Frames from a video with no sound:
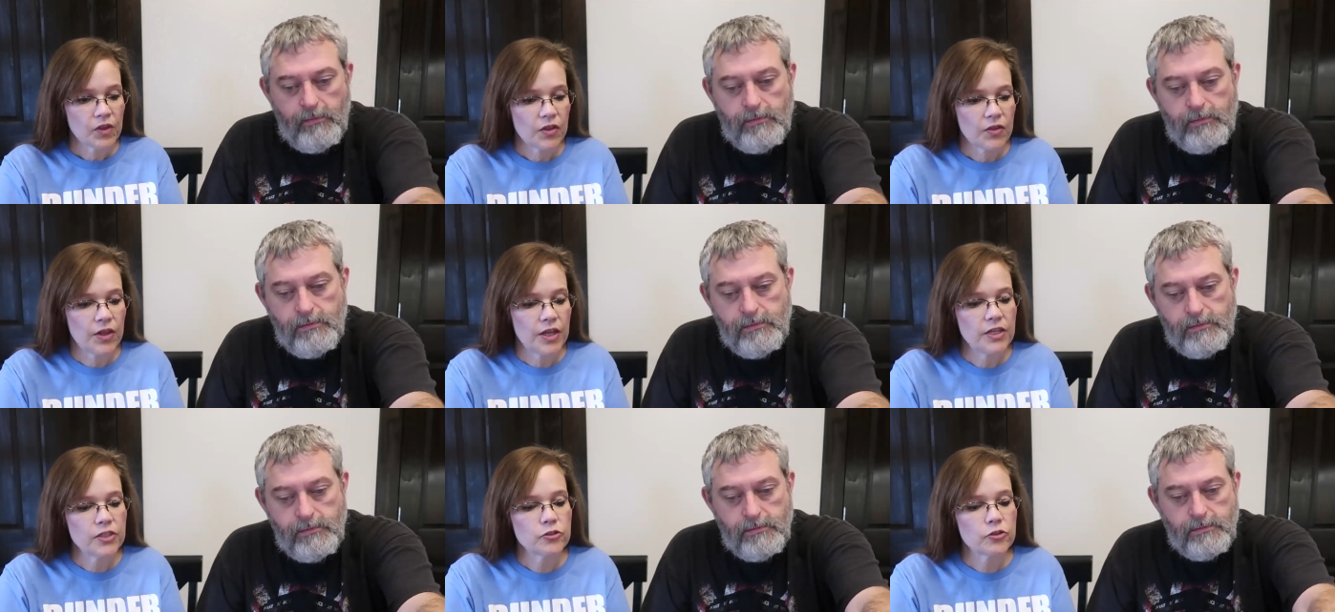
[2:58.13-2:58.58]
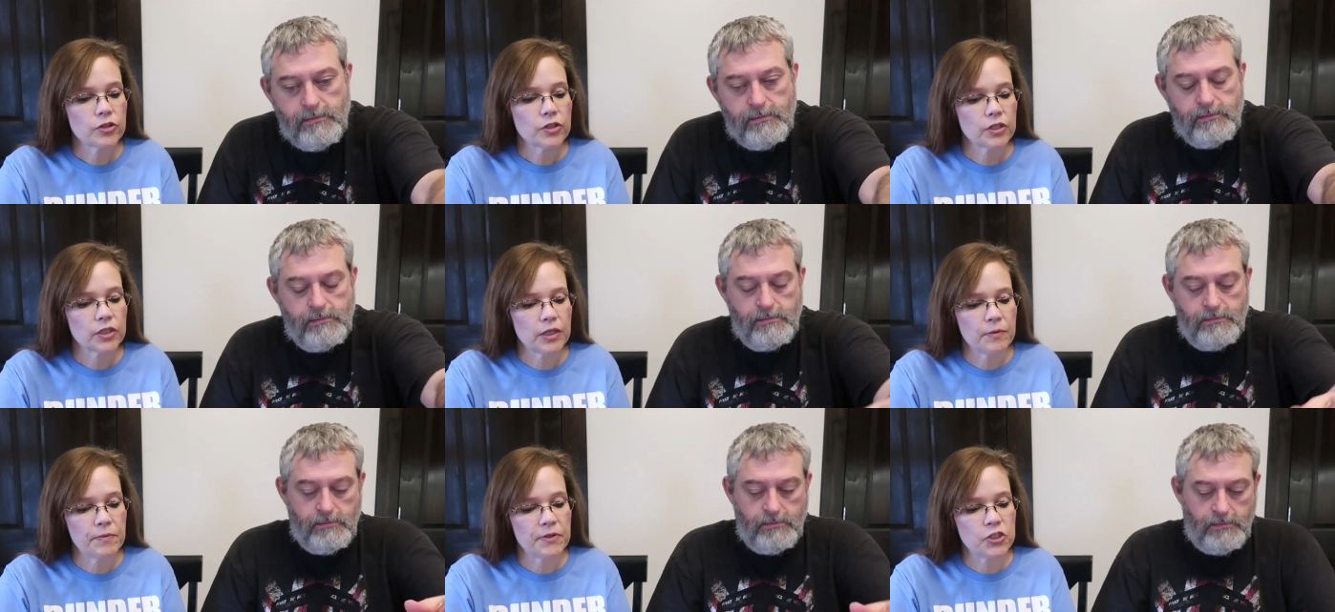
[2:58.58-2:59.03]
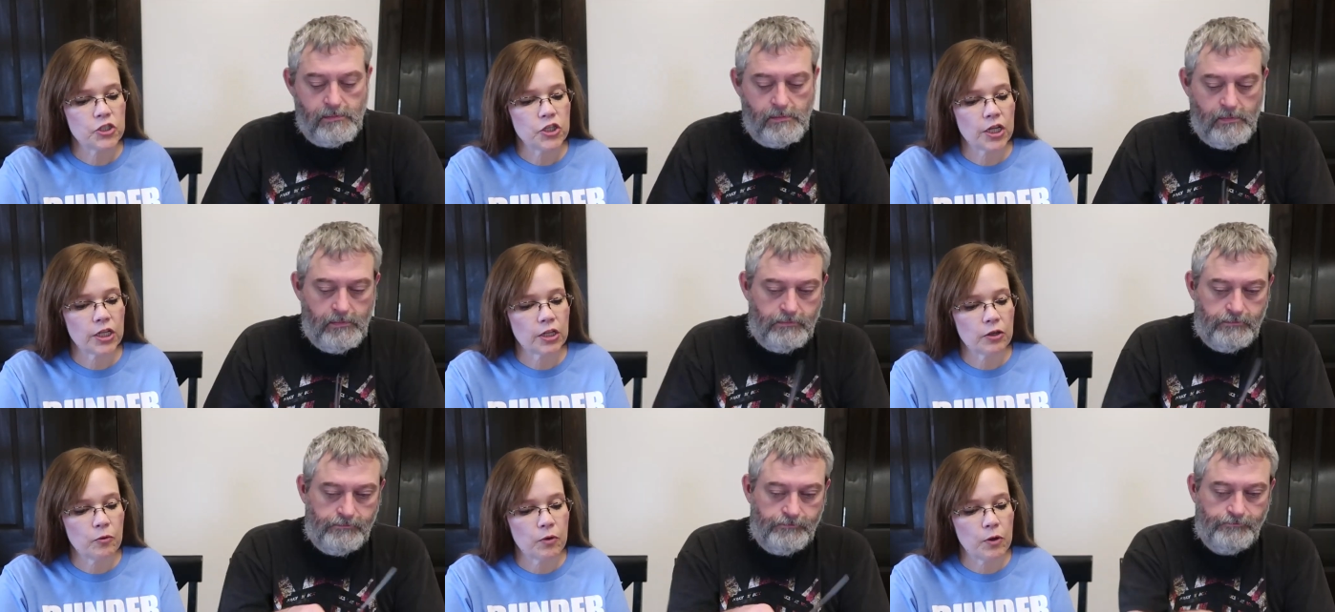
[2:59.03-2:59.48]
Speaker 1: These are the
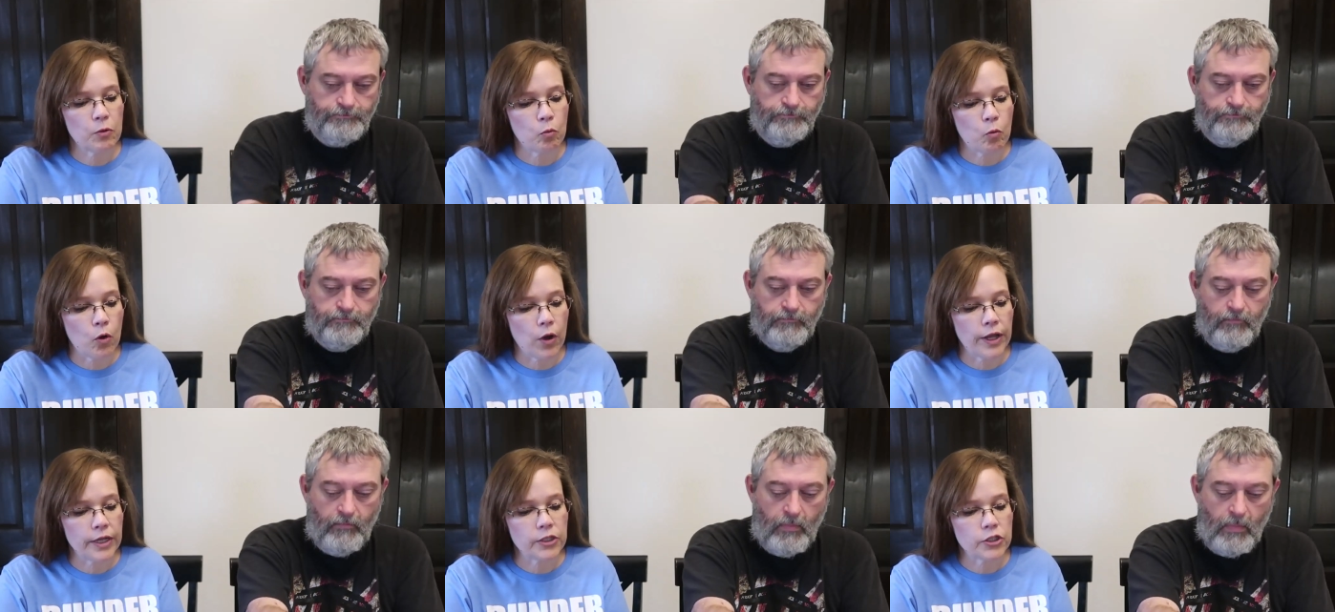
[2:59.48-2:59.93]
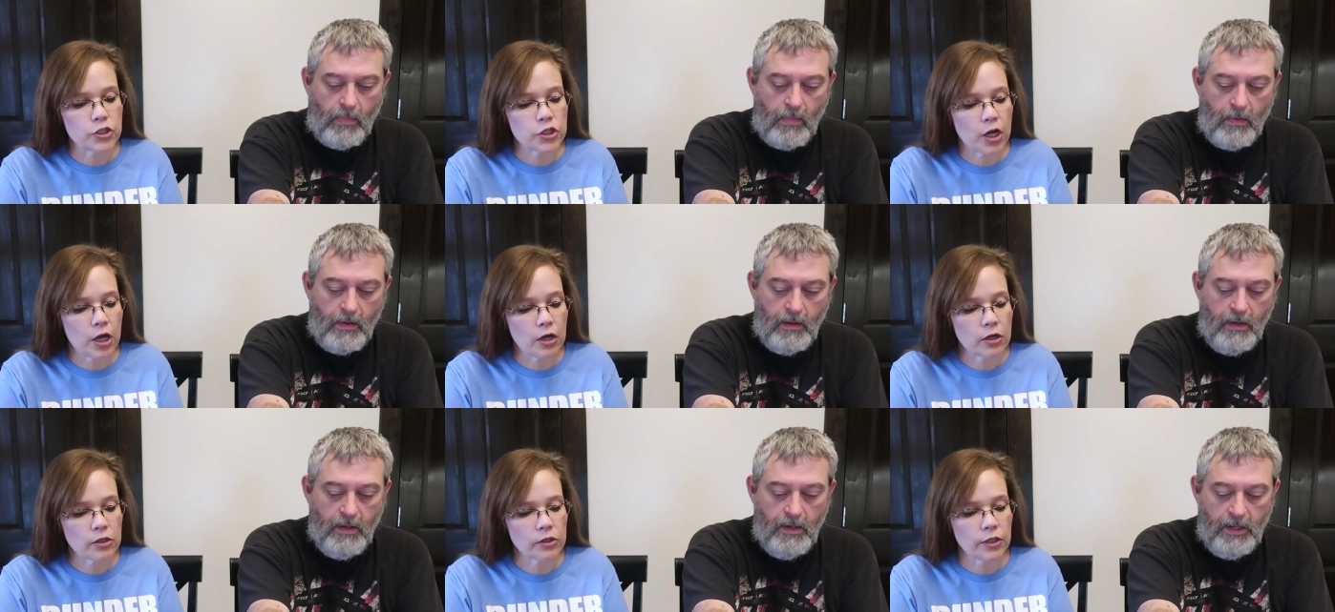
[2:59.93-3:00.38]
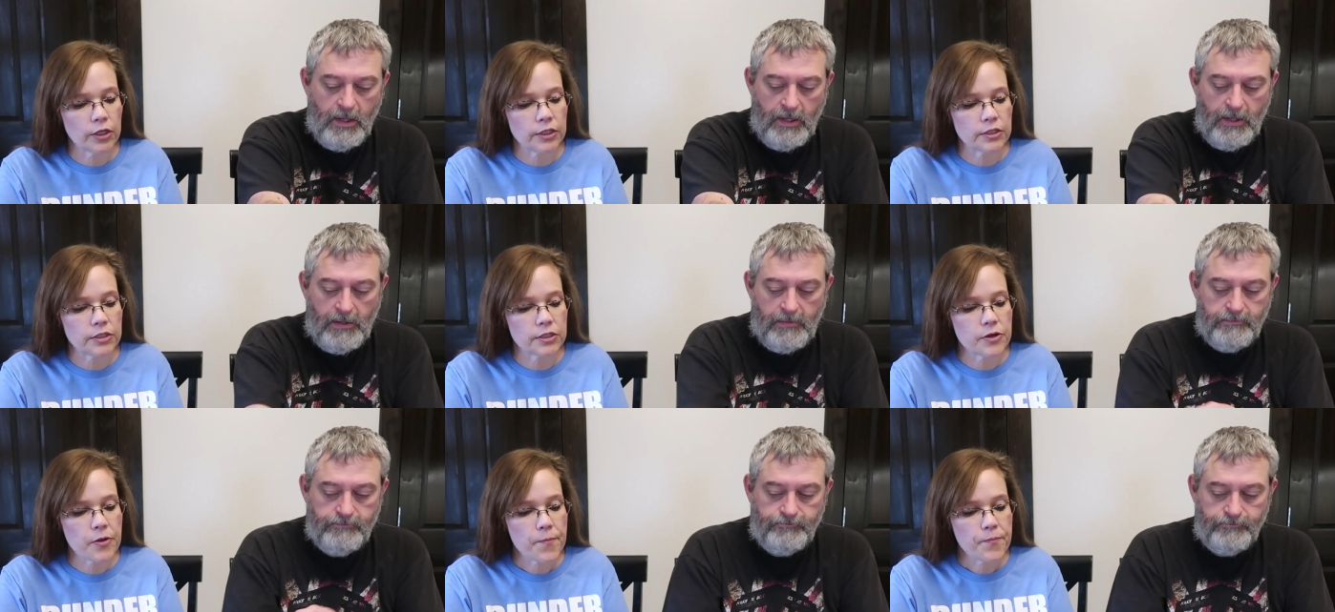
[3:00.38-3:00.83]
limoncello and white
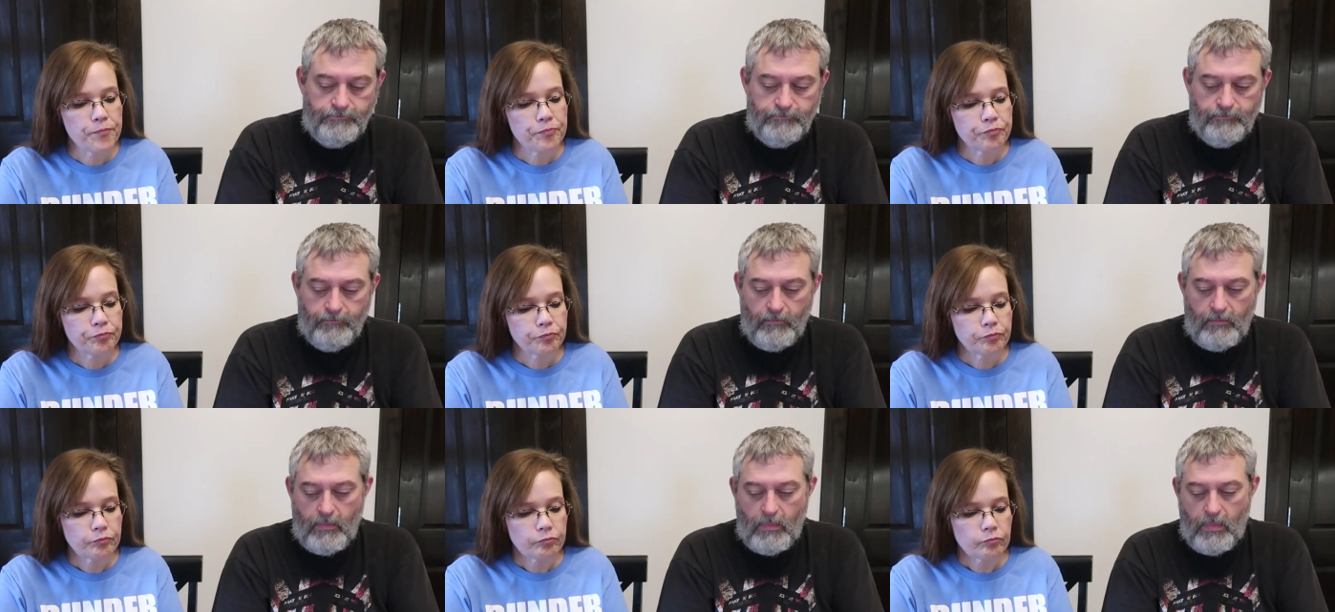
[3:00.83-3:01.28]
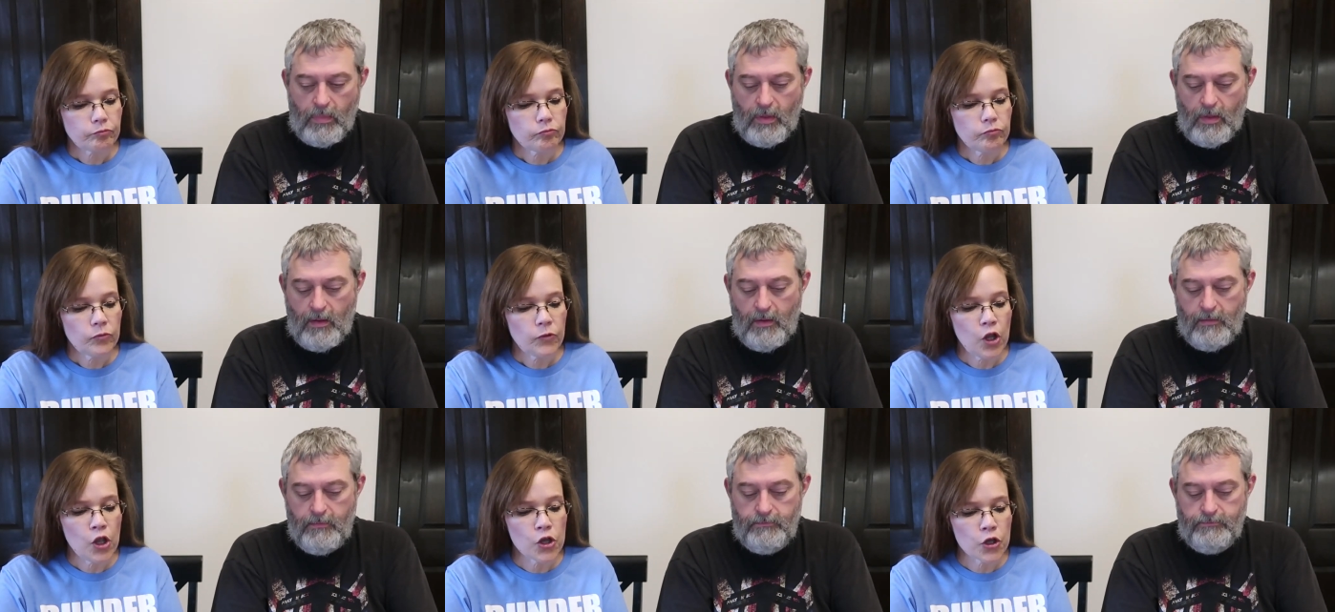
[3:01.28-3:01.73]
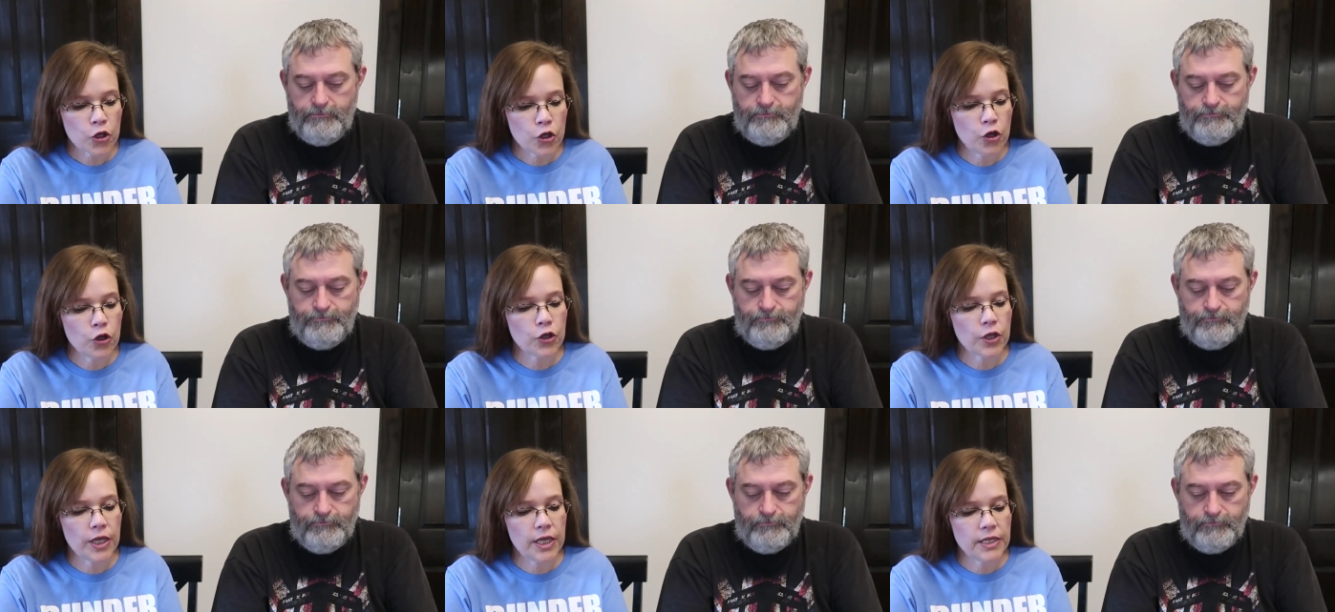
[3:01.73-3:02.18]
chocolate
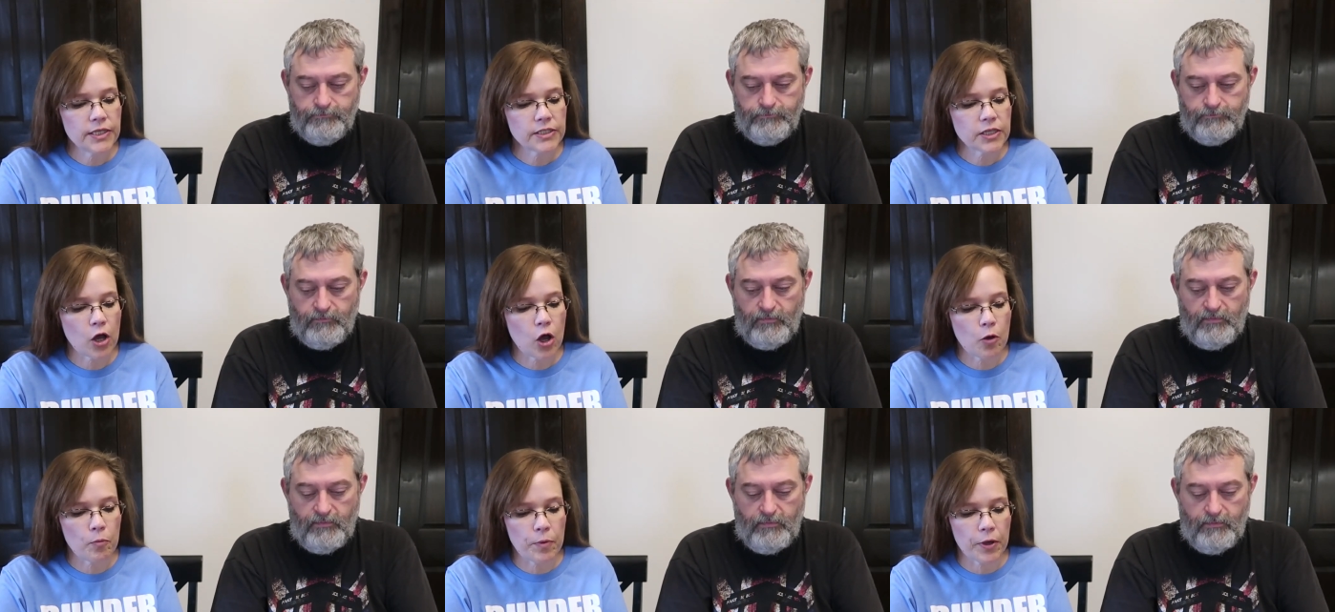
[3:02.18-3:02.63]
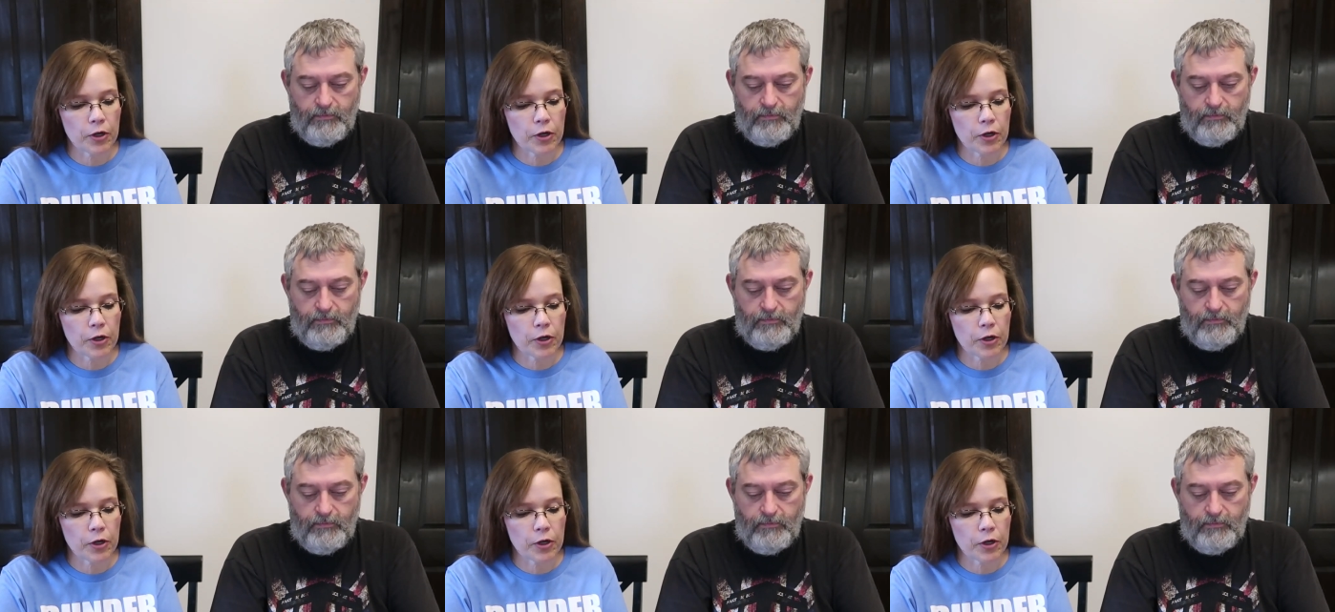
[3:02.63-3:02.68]
cookies, all